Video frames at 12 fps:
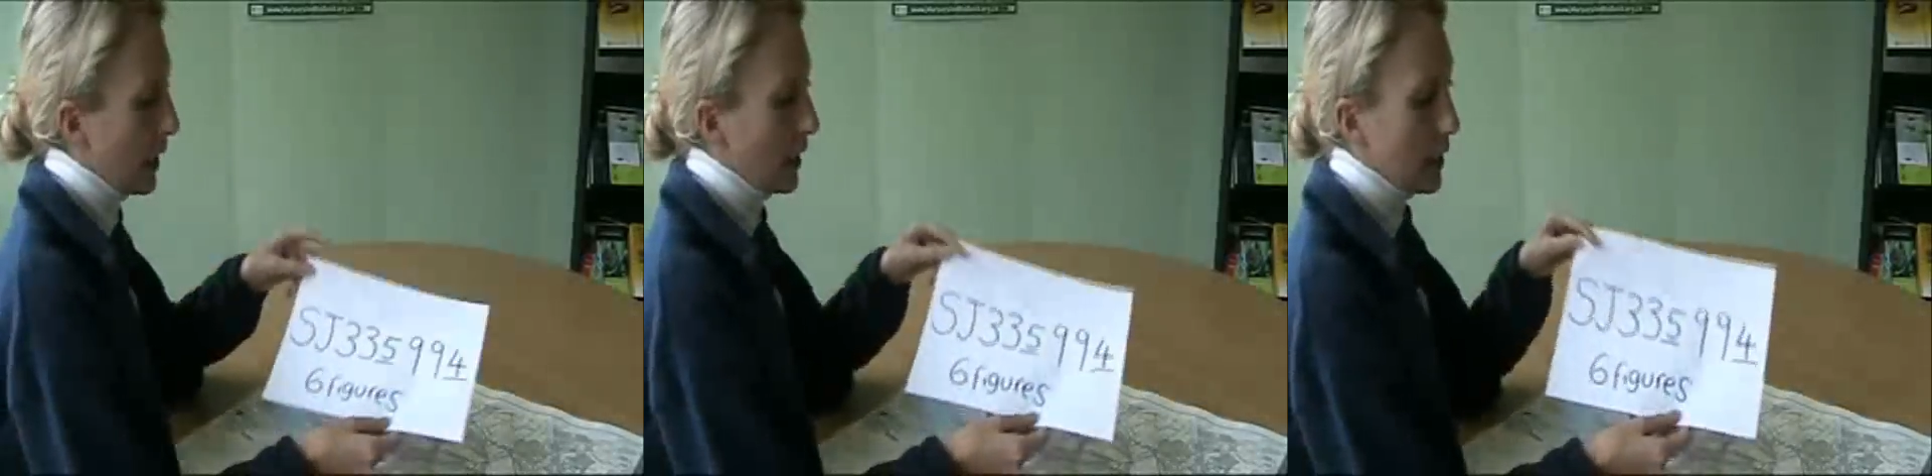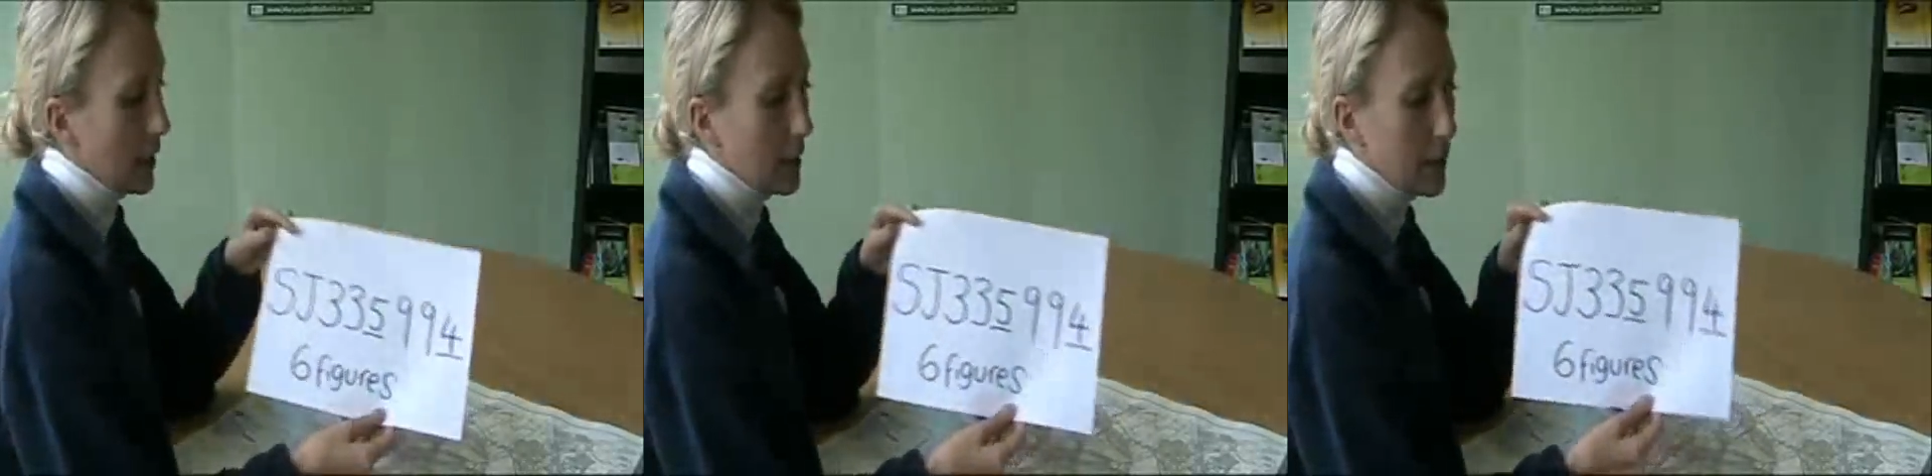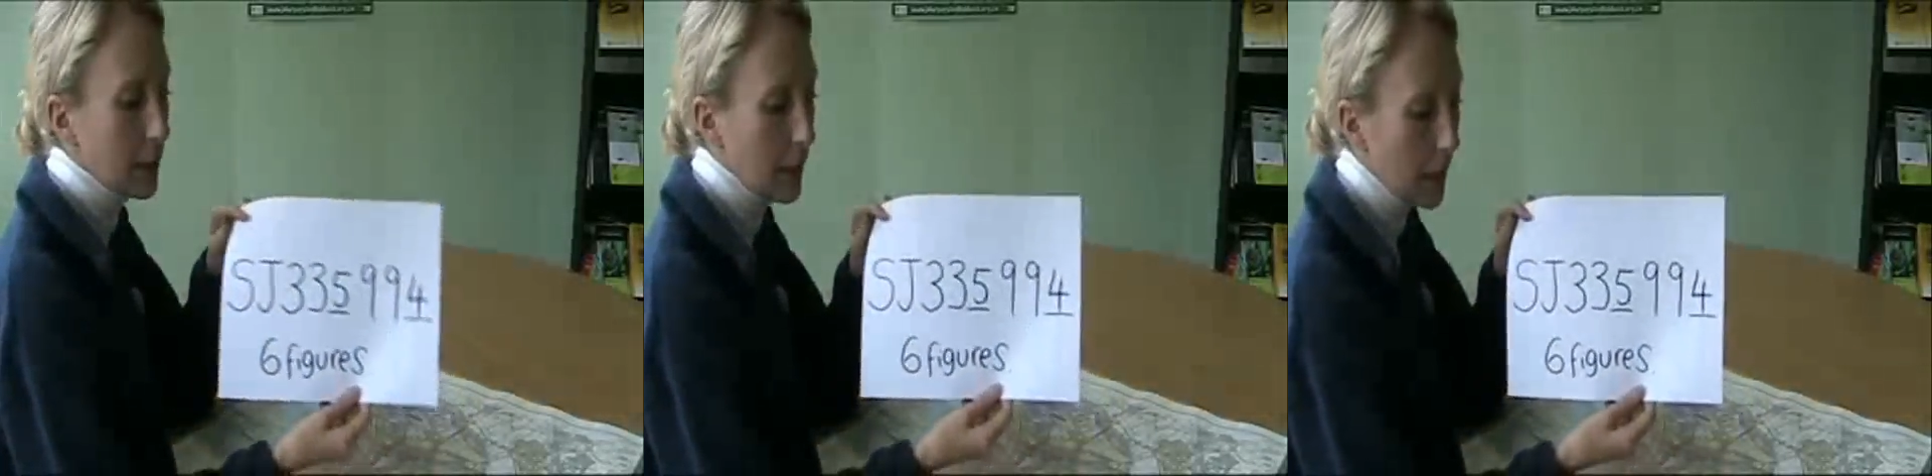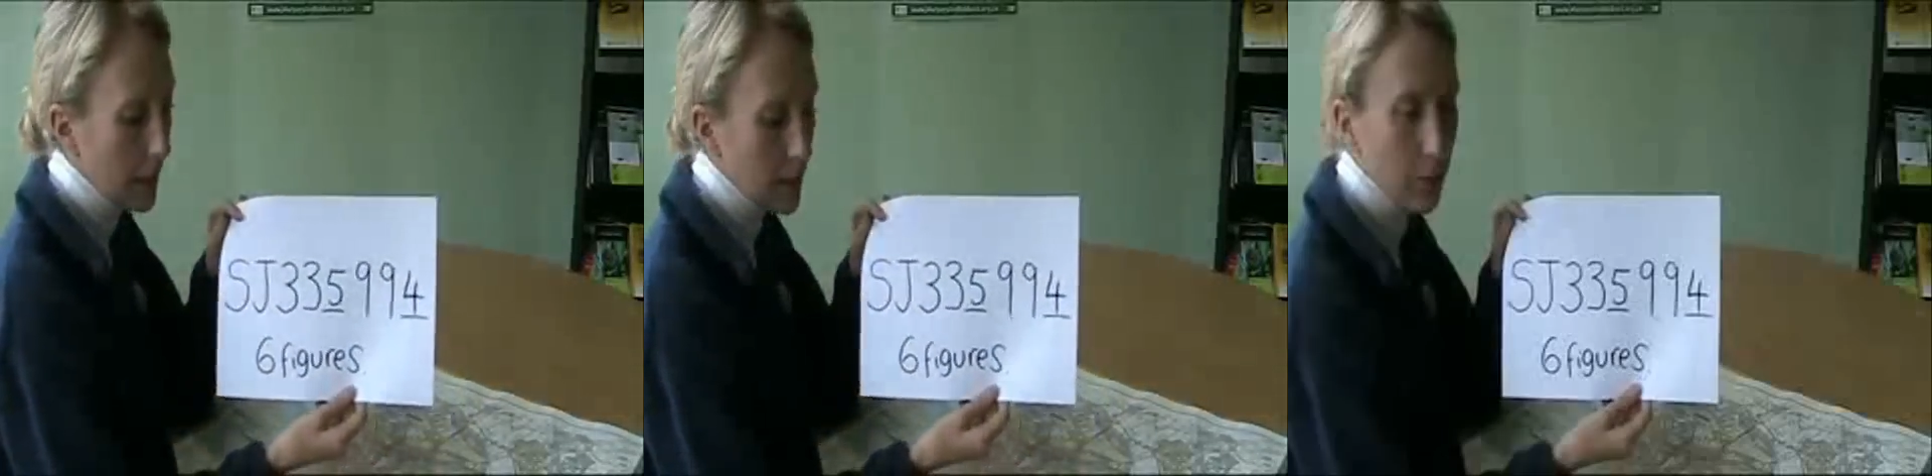a
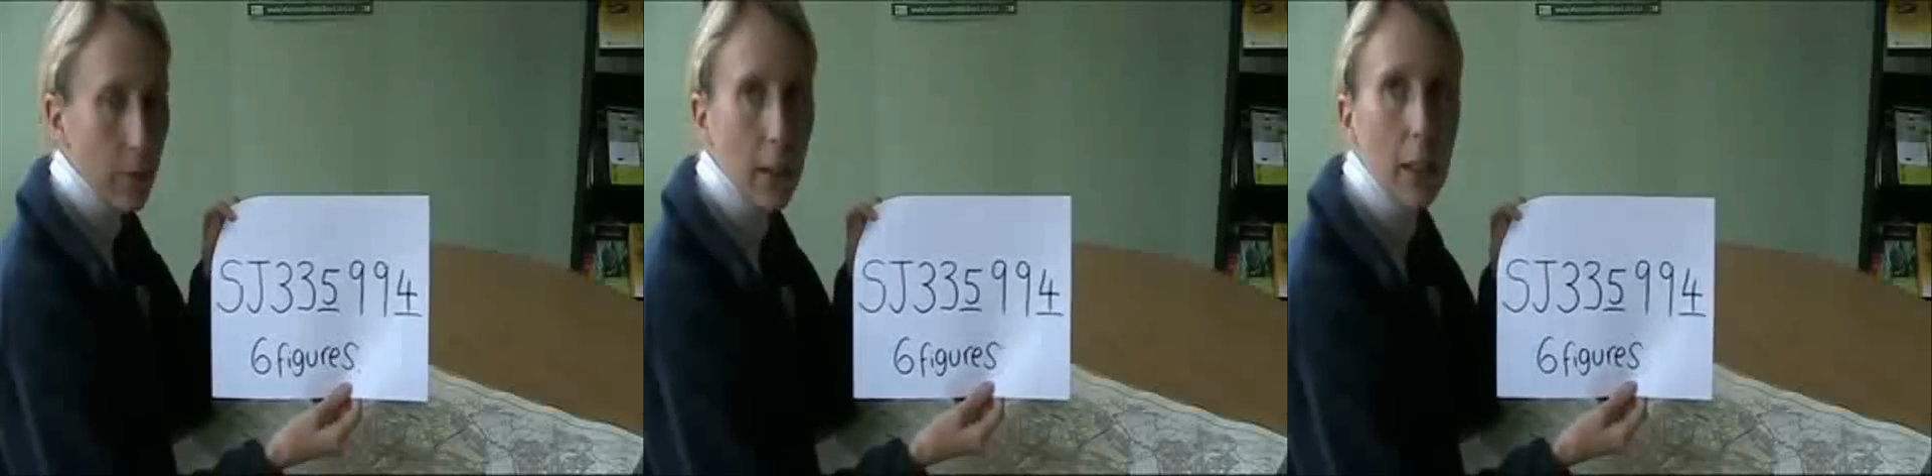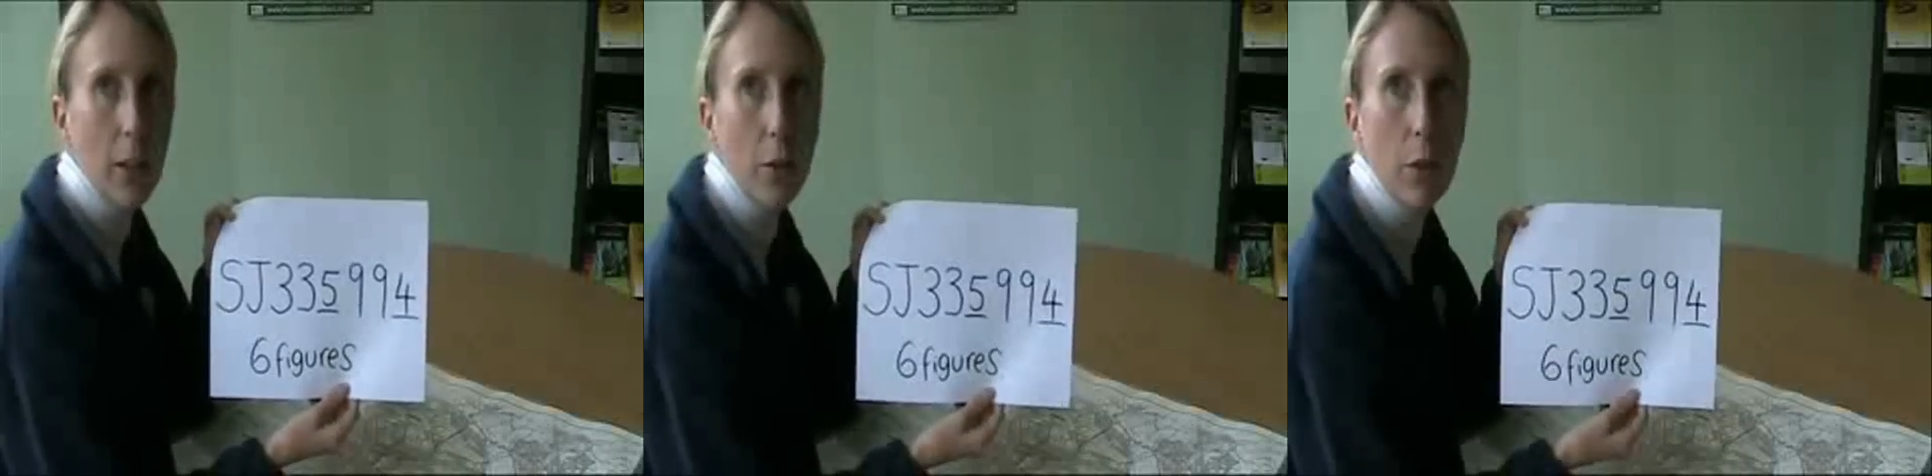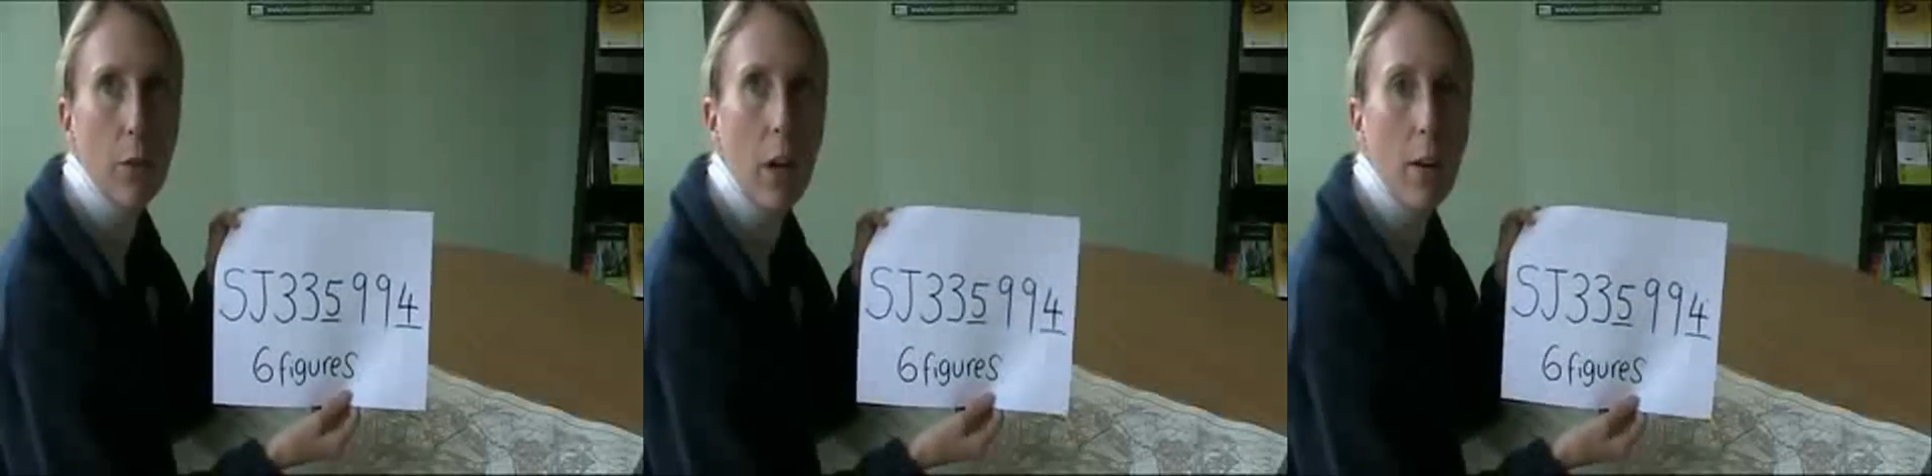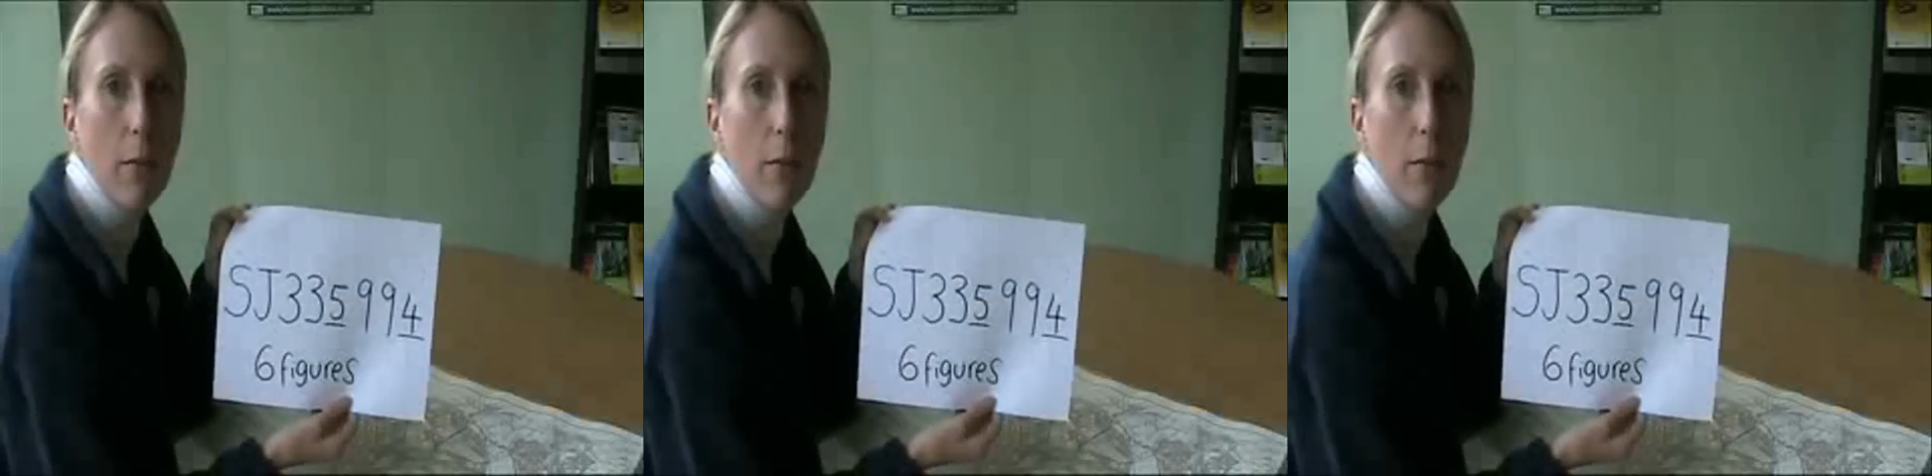six-figure grid